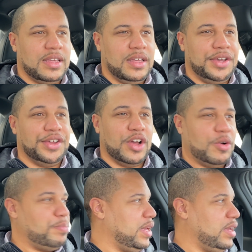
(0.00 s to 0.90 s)
you know,
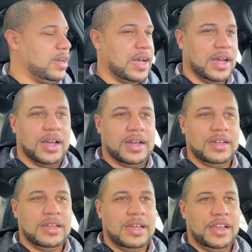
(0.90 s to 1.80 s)
being,
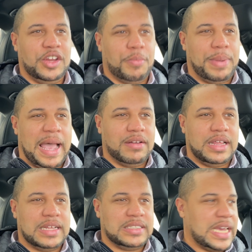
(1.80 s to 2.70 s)
you know,
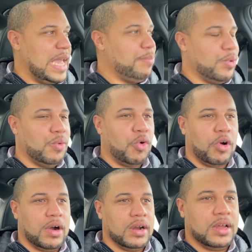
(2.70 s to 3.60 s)
pounding the table
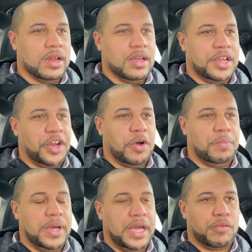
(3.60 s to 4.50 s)
or, you know,
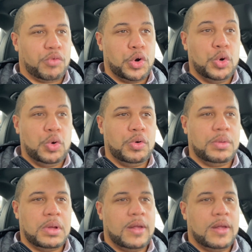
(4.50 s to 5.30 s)
being rude.